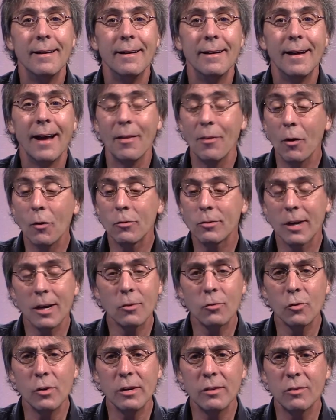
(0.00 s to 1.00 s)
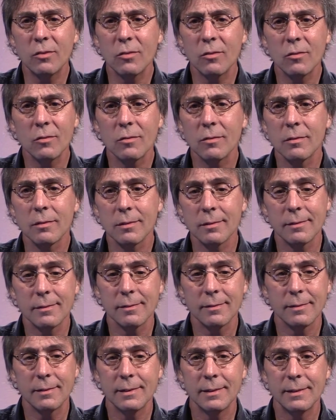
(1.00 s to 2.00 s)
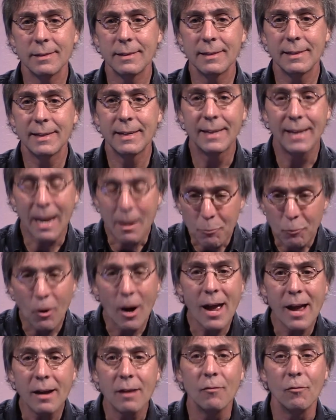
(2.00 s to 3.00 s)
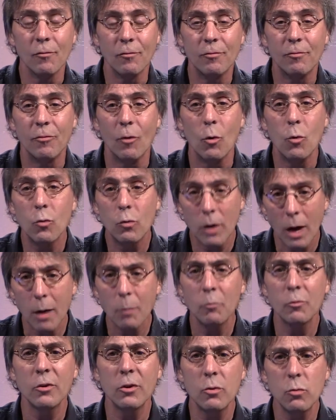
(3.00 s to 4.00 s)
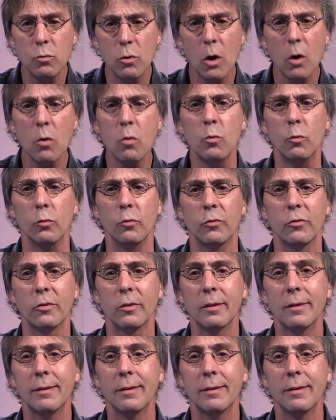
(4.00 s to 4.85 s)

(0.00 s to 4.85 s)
And those countries keep track of who comes and who goes.